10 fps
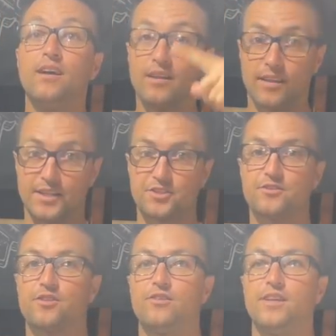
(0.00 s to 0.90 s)
Light
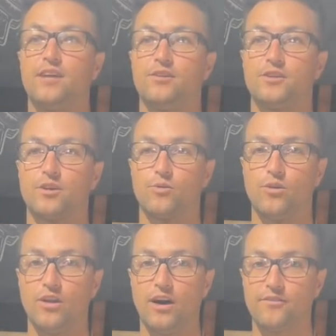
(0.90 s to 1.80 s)
just turned yellow. You're gonna
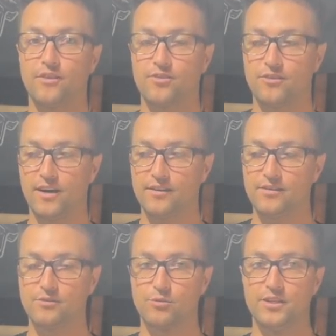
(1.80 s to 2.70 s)
roll off the
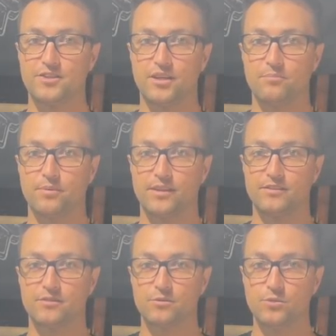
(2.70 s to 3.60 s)
throttle, reach up, and then
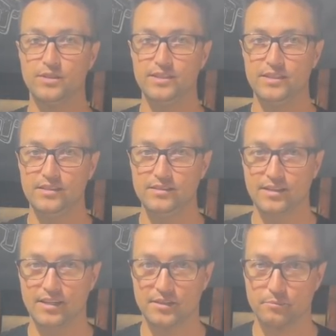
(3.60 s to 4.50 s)
squeeze
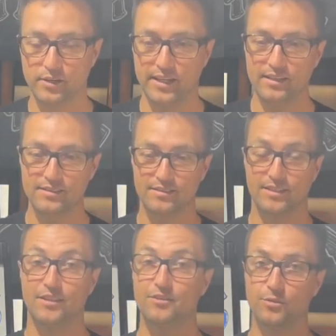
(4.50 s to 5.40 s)
on the brakes.
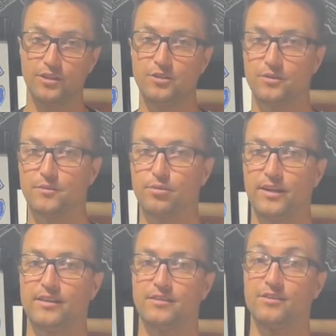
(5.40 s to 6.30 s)
And here's what you do with the
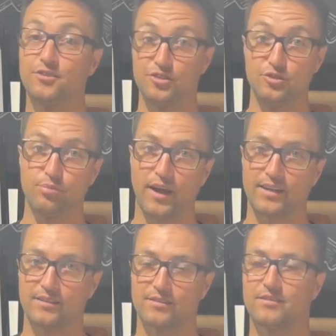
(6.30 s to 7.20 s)
brakes. Here's your new
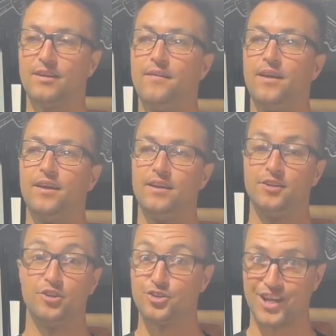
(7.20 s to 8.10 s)
practice,
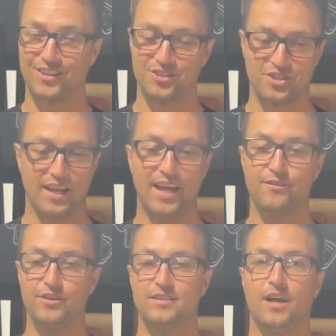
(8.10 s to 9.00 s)
your new challenge.
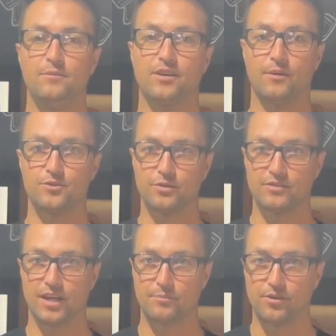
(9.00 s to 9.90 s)
Every time you come to a
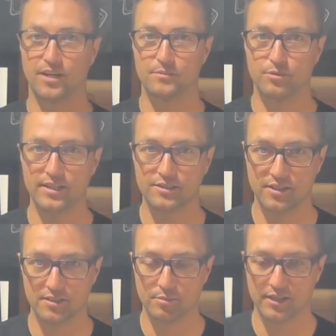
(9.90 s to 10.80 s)
stop, you're on the brakes, you're
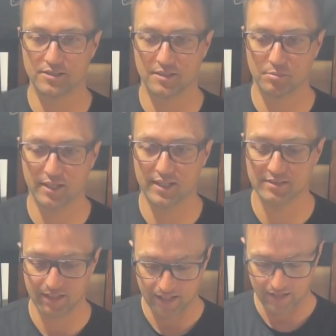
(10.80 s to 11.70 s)
on the brakes, you're on the
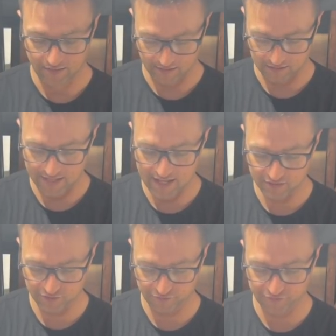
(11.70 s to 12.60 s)
brakes. The
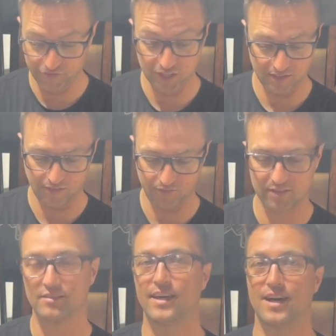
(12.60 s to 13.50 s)
last foot of the
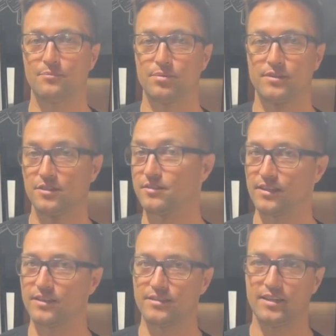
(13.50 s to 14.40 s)
stop, just like
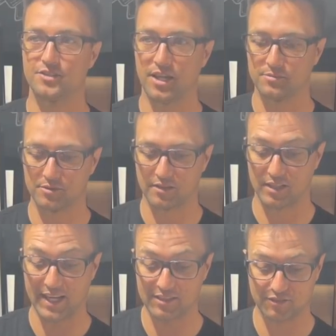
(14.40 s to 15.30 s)
they say in champ school, the
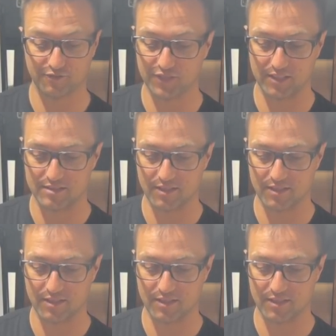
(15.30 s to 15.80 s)
last foot,